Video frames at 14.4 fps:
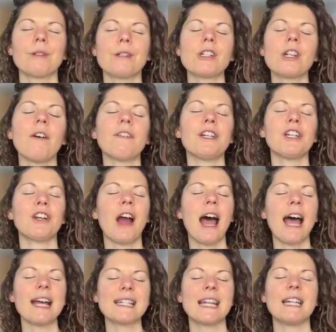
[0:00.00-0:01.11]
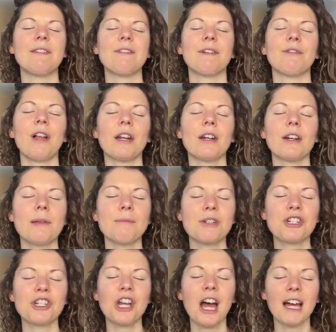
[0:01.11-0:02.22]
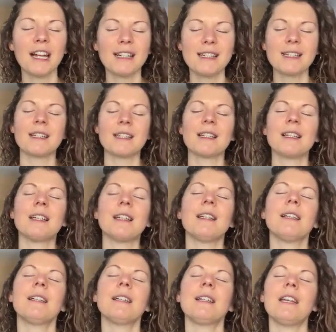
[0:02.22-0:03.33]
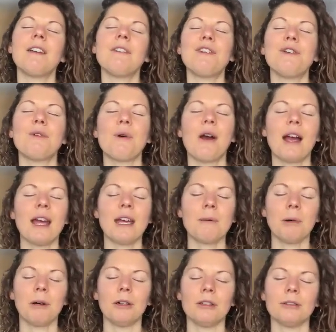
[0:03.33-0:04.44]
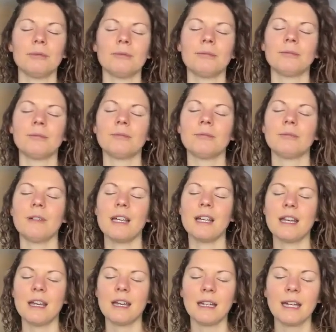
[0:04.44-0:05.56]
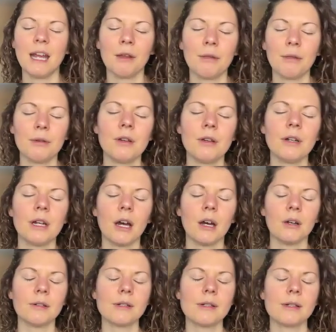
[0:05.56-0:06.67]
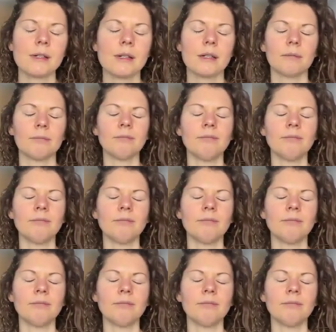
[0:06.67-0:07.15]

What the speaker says: Soften your eyes and even flutter them shut if you are able. Inhale through your nose.